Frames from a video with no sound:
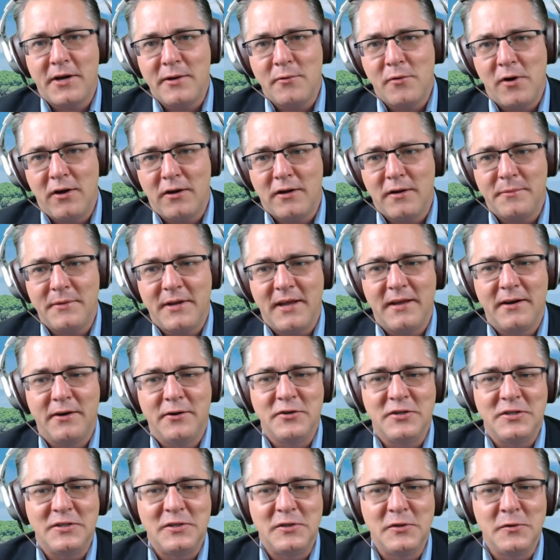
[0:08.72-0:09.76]
welcome to
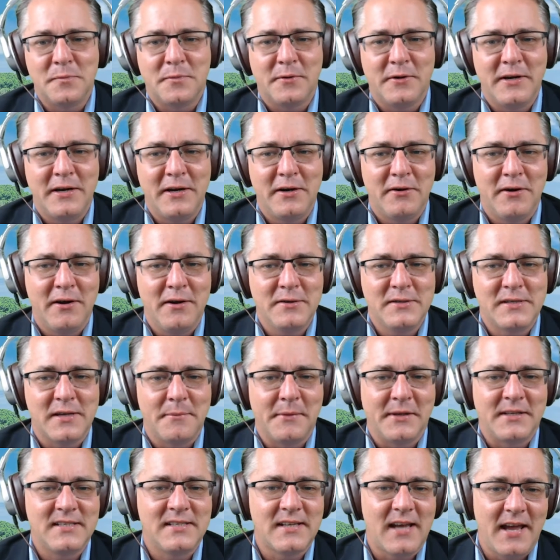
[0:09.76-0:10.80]
Energy Superheroes. I'm
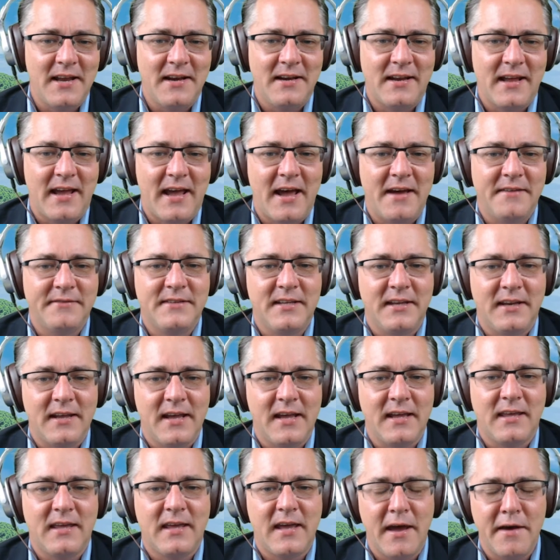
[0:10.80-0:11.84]
excited to have
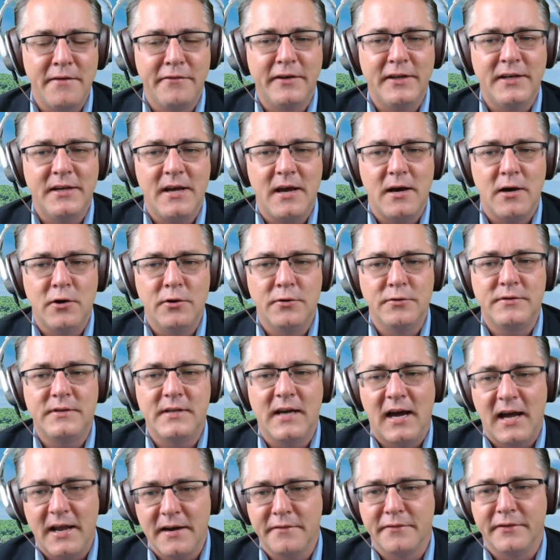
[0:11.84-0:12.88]
today Kevin
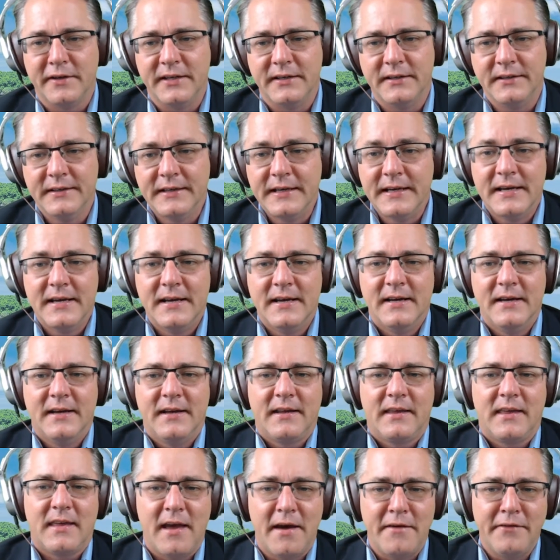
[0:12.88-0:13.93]
O'Donovan.
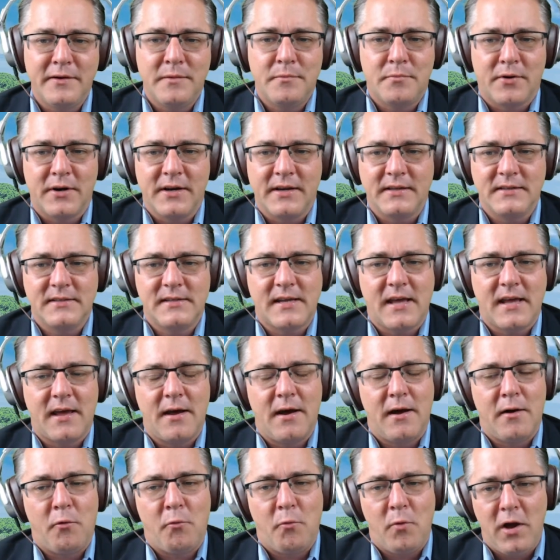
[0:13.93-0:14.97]
Kevin brings
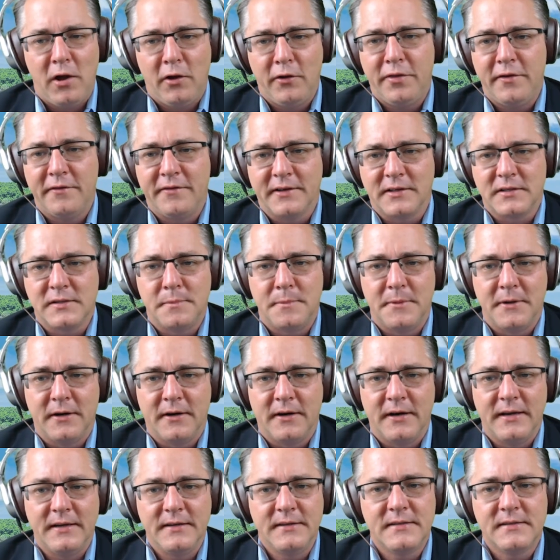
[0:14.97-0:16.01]
a wealth of
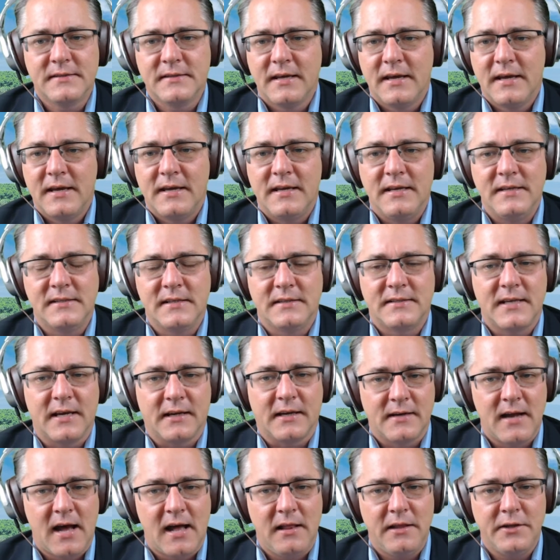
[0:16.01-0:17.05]
experience. He's a
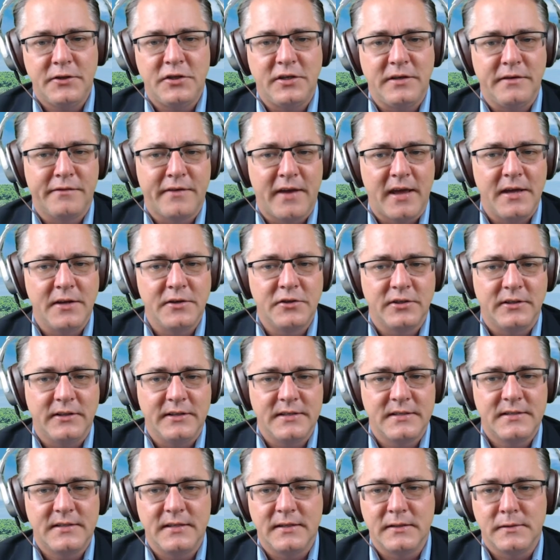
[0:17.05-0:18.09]
technology
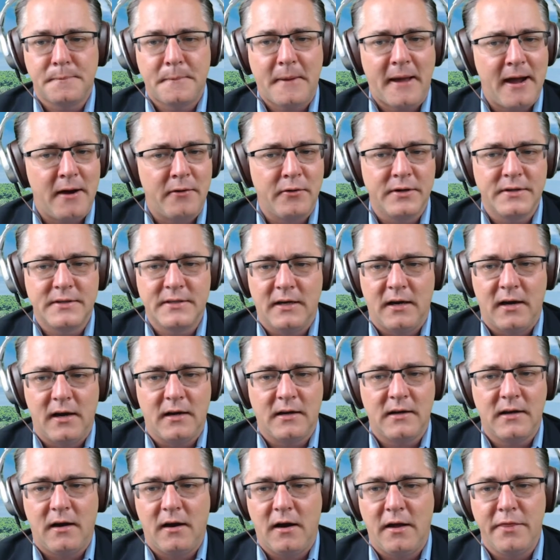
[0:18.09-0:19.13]
evangelist. His power
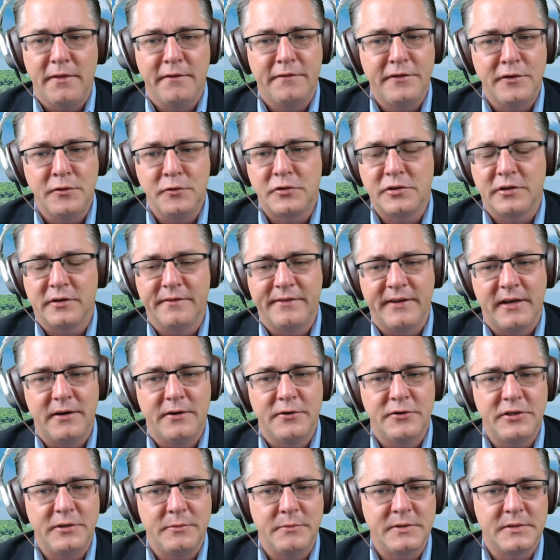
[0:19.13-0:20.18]
talk on the future of
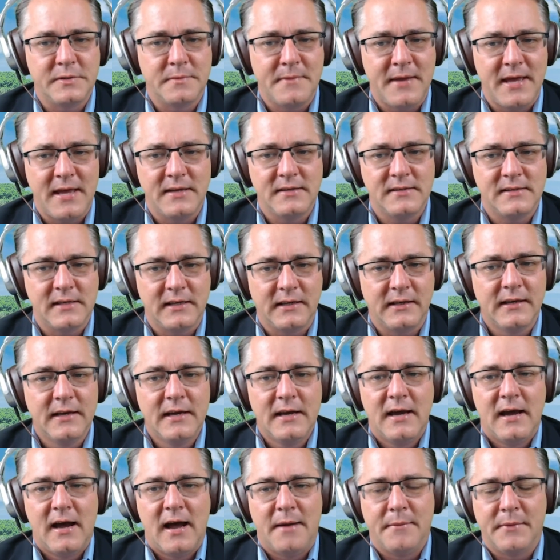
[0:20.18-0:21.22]
energy was amazing.
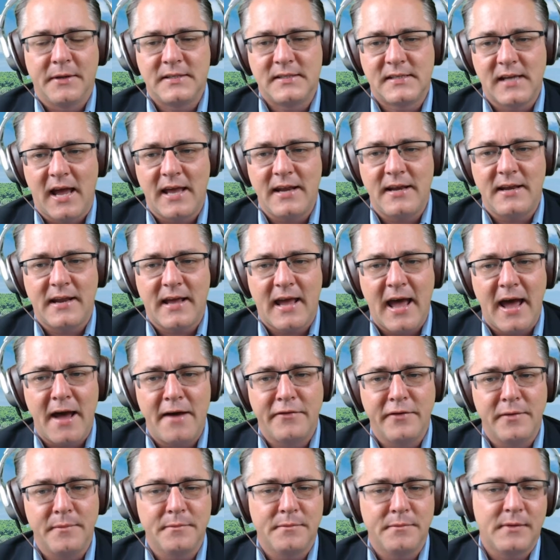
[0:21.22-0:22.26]
I'm excited to
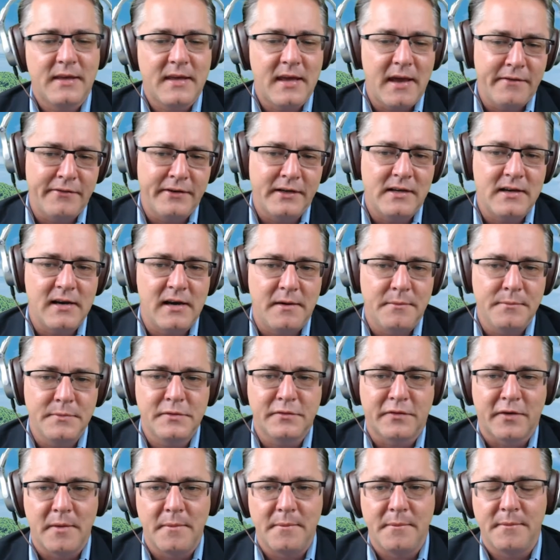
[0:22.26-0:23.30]
have him. Kevin comes
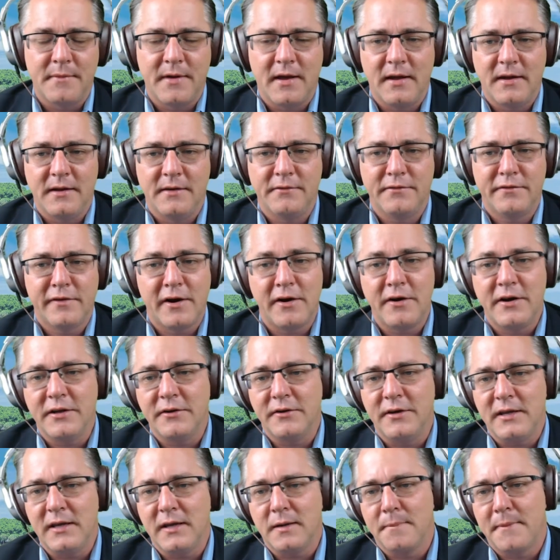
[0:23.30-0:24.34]
from a very
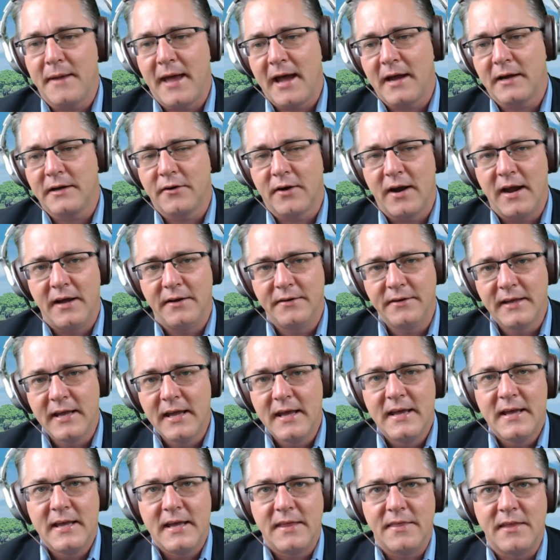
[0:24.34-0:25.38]
unique background
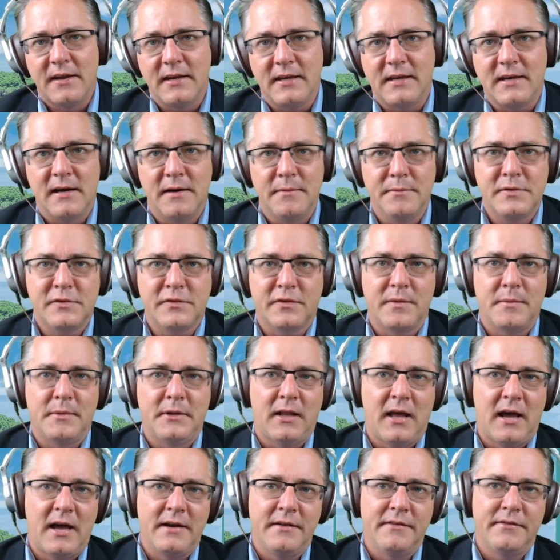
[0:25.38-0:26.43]
in that he comes from a
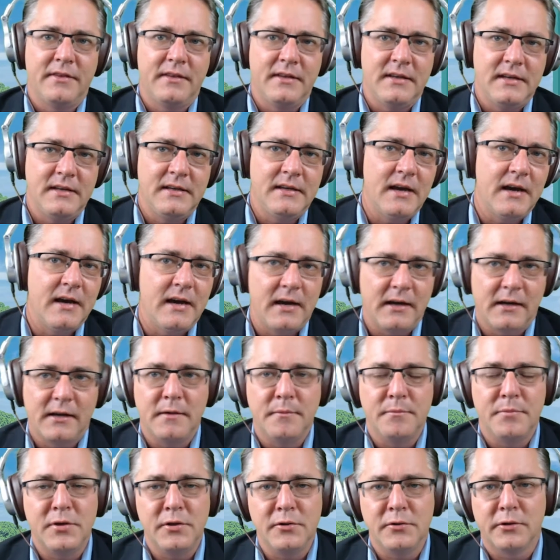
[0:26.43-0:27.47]
lot of the
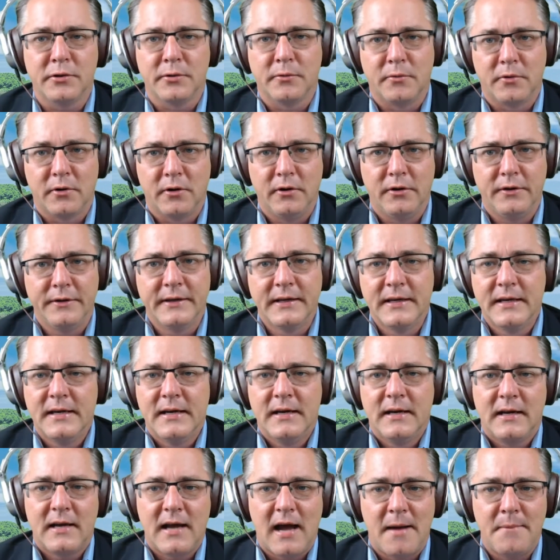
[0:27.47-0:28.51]
computer world,
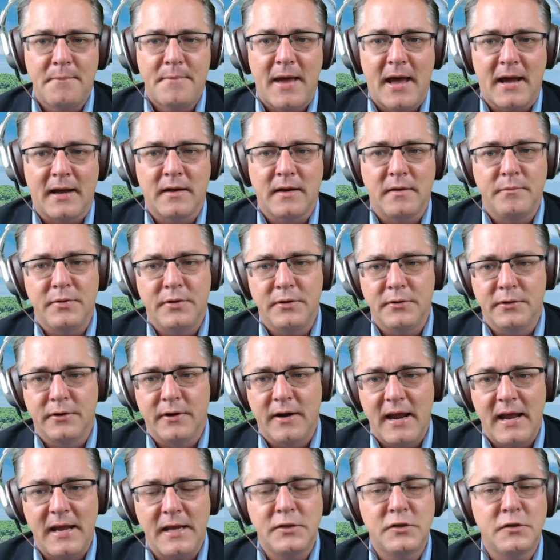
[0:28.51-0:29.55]
compact computer,
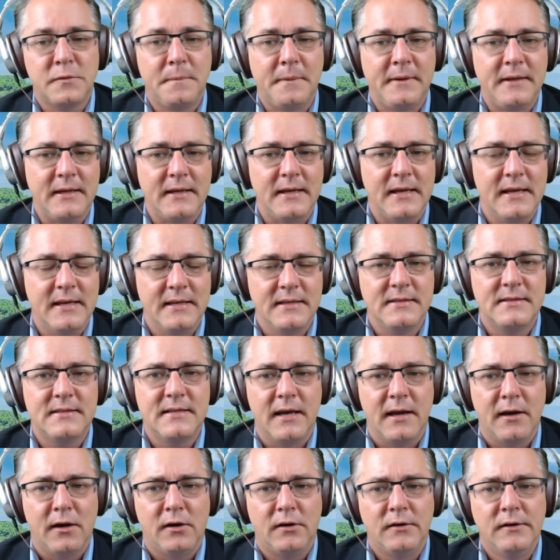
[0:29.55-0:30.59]
HP,
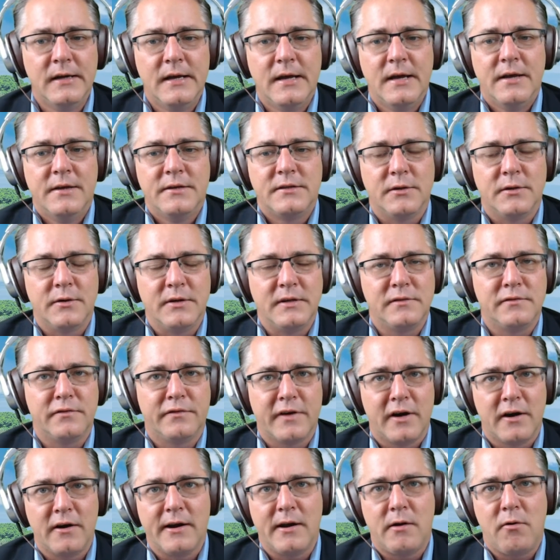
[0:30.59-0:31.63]
Intel. So he's
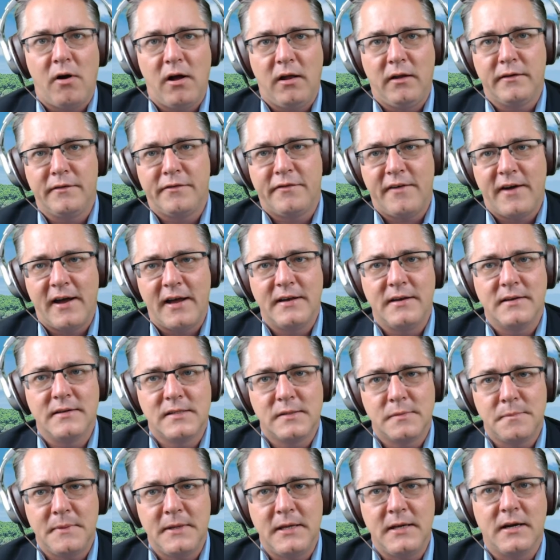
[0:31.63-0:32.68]
very qualified to
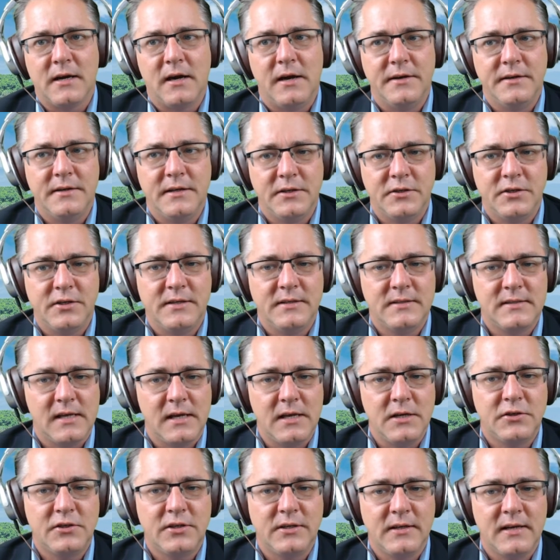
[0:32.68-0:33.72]
speak on
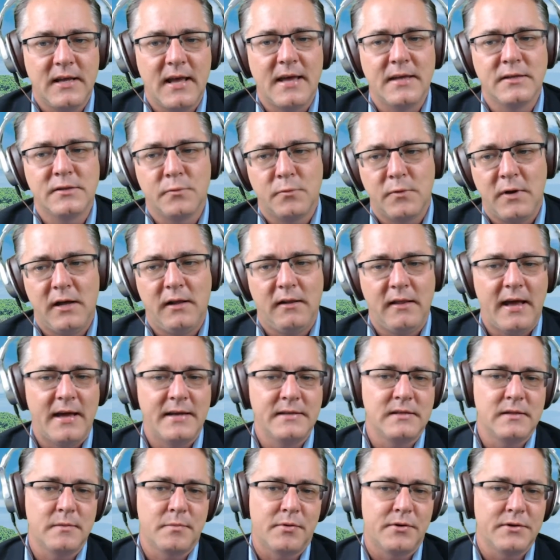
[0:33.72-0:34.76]
digitization as well as
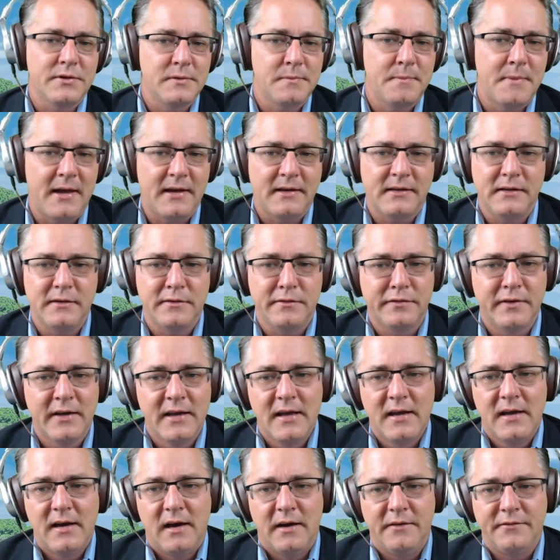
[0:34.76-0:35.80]
the perspective
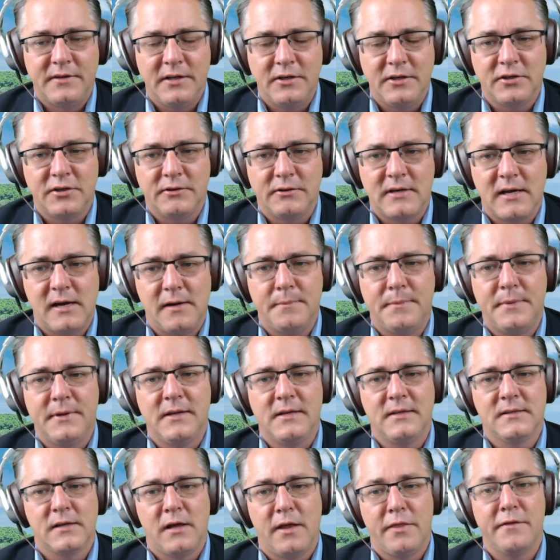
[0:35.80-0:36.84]
of digital
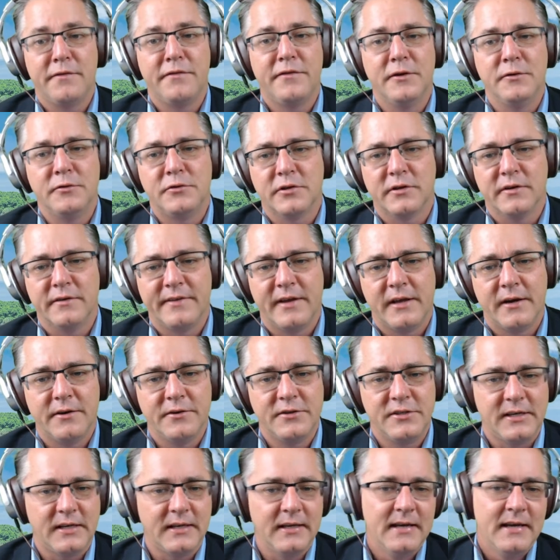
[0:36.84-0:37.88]
companies on the future of
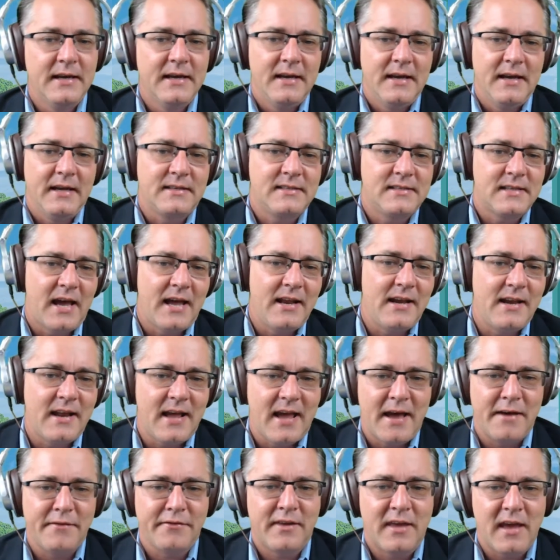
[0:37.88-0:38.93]
energy. Excited to
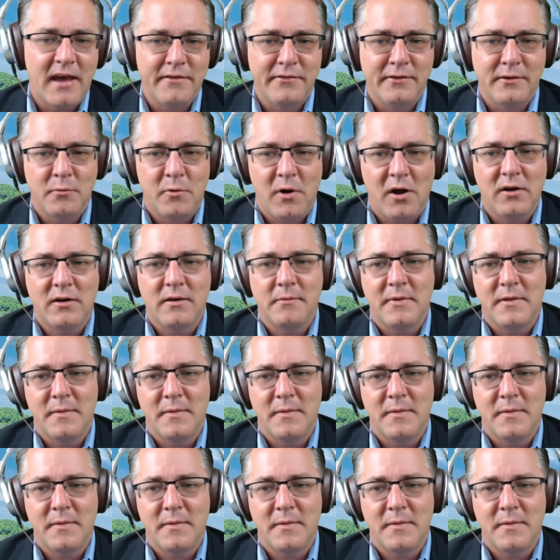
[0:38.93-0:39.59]
have Kevin. Welcome to the